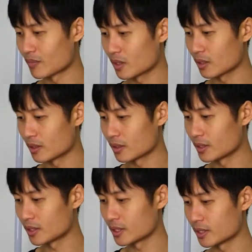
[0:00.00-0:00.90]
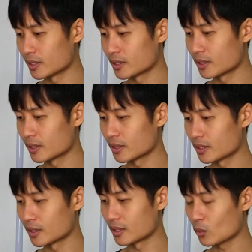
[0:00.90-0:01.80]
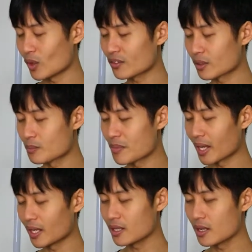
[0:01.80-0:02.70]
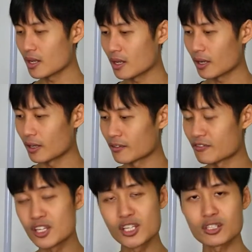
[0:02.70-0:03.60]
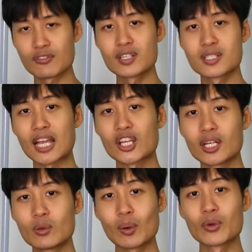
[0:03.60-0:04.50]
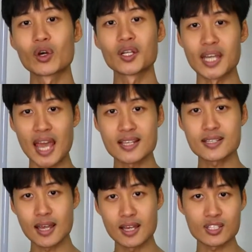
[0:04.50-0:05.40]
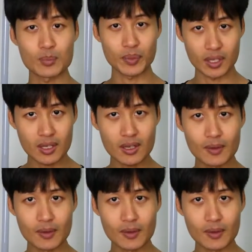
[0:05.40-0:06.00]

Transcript: The one of the main features of it is actually what we call the SSP,